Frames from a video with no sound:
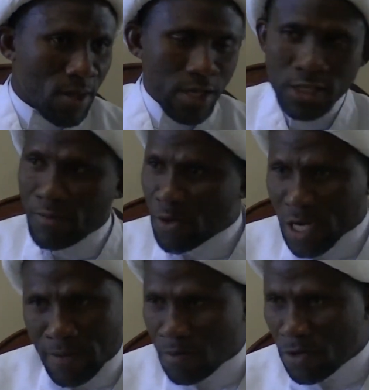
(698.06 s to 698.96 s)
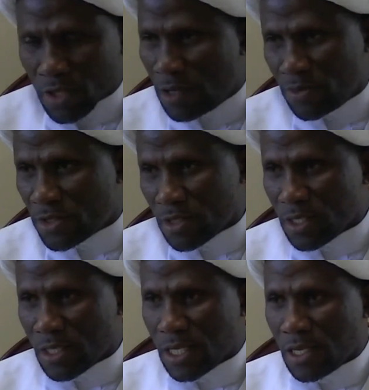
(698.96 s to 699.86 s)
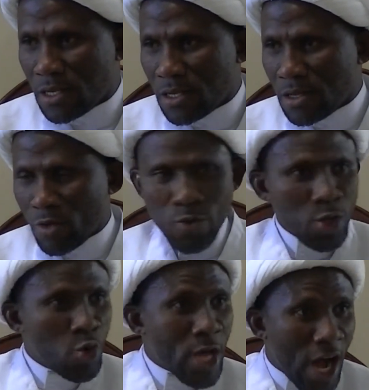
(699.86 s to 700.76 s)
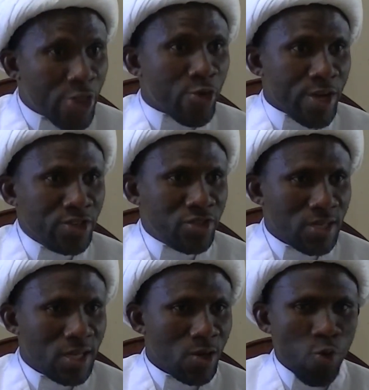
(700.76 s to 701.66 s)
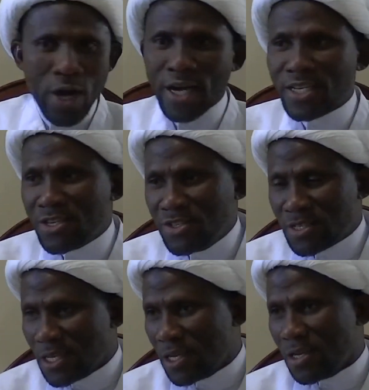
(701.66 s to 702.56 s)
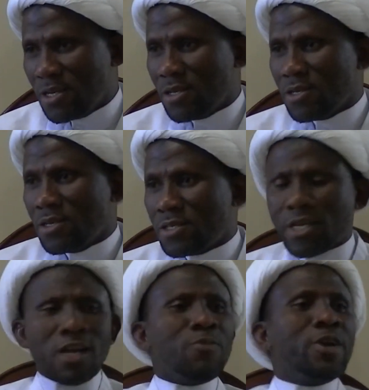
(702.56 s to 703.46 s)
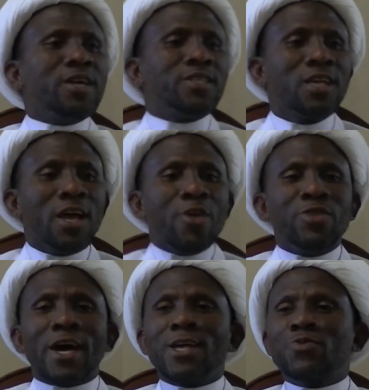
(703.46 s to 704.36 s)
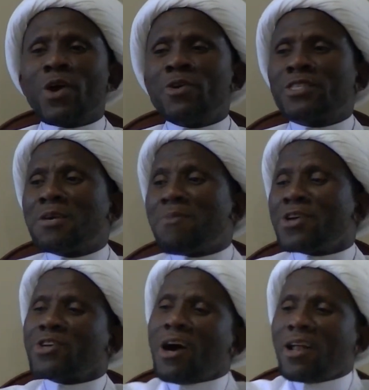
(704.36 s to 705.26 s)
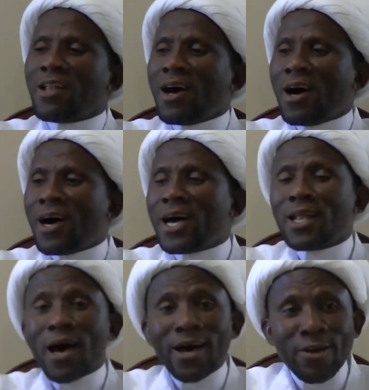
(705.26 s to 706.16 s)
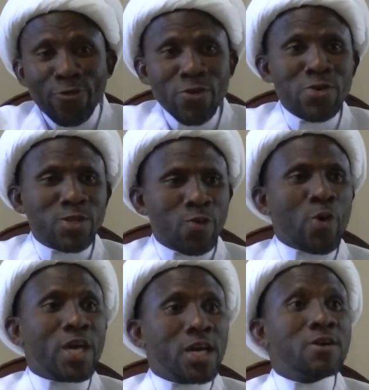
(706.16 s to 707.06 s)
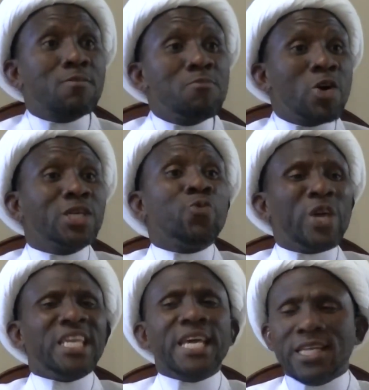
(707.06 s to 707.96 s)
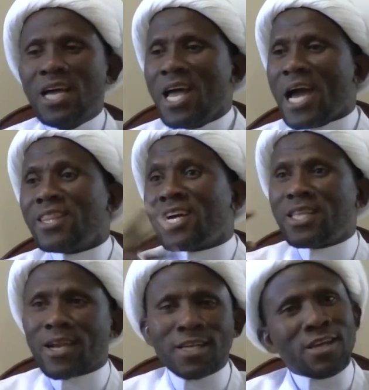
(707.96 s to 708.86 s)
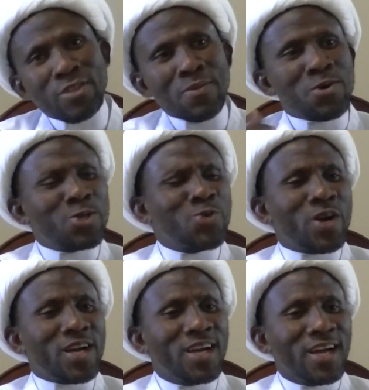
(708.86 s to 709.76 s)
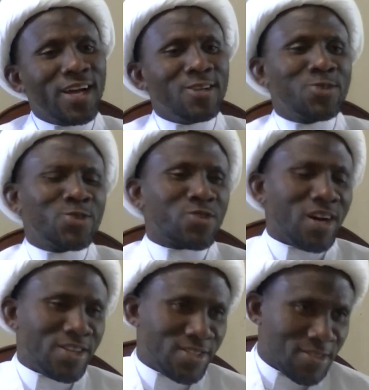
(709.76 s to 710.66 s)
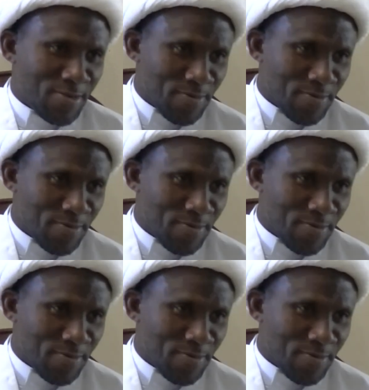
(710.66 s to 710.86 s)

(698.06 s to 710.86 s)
And this I'm talking about Muslims. When we do gatherings, weddings, ceremonies, that is why you see, mashallah, a lot of food. We cook more than we need. And then the rest of them go to where? Into trash.